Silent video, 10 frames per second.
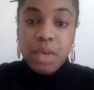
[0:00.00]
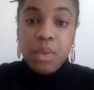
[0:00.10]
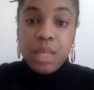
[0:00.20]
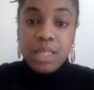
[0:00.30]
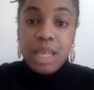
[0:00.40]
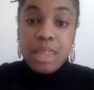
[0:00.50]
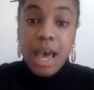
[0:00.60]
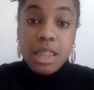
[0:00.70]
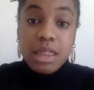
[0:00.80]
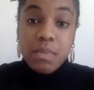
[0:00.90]
We see
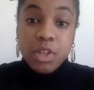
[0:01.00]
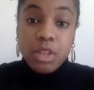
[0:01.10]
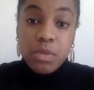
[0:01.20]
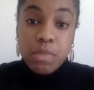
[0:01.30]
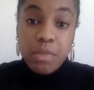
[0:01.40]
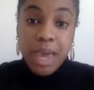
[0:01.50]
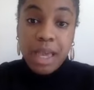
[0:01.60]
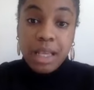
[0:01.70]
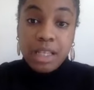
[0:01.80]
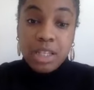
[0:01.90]
that at the bottom of the
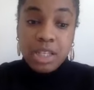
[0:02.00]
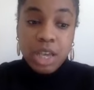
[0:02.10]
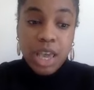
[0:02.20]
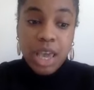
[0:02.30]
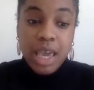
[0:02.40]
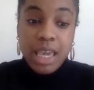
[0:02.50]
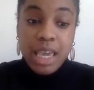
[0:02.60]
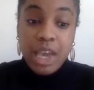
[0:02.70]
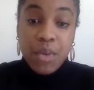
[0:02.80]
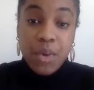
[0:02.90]
page,
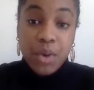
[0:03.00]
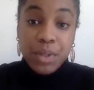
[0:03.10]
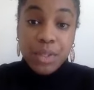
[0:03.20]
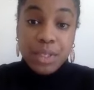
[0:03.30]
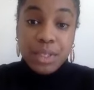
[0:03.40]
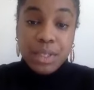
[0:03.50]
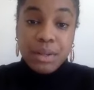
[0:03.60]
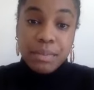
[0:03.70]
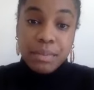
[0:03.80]
he quotes